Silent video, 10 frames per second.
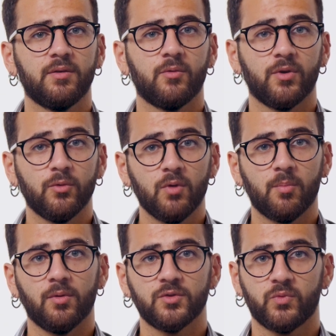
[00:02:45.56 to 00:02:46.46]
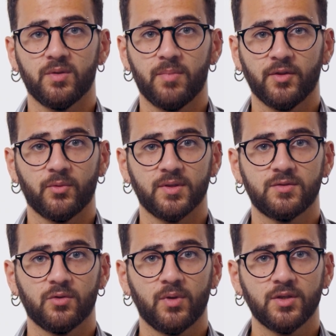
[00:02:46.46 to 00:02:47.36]
renewables with battery
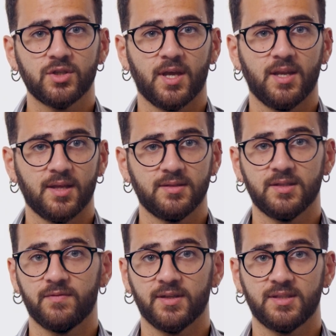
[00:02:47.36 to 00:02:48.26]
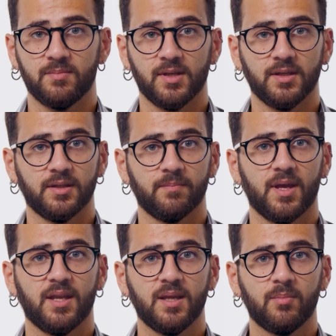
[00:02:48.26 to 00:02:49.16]
storage enhances flexibility,
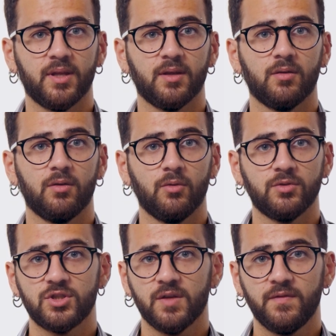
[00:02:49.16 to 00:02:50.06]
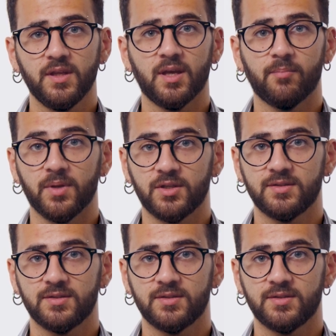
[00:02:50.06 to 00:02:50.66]
enabling load shifting and peak